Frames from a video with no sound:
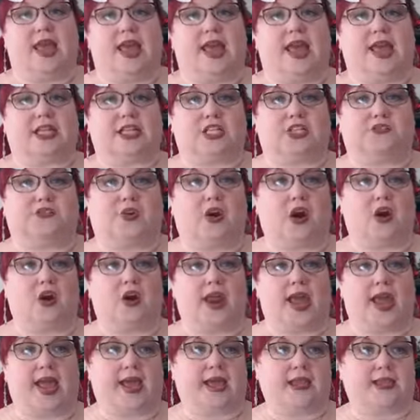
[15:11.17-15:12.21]
as far
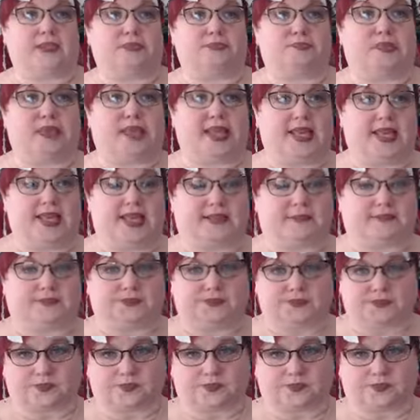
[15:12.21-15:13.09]
as being